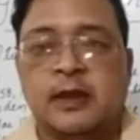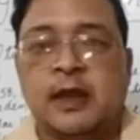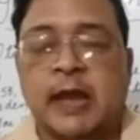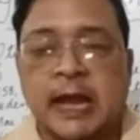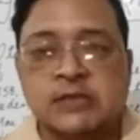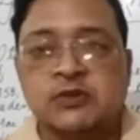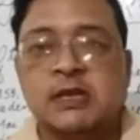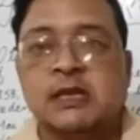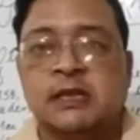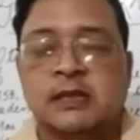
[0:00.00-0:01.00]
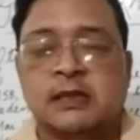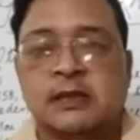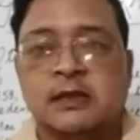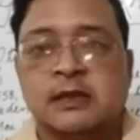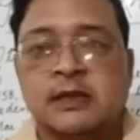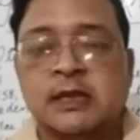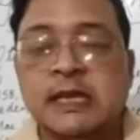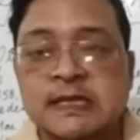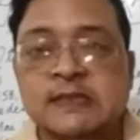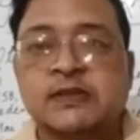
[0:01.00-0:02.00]
actually
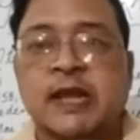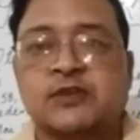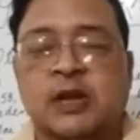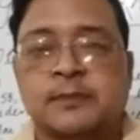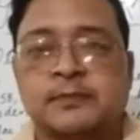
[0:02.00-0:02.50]
it is rat trap,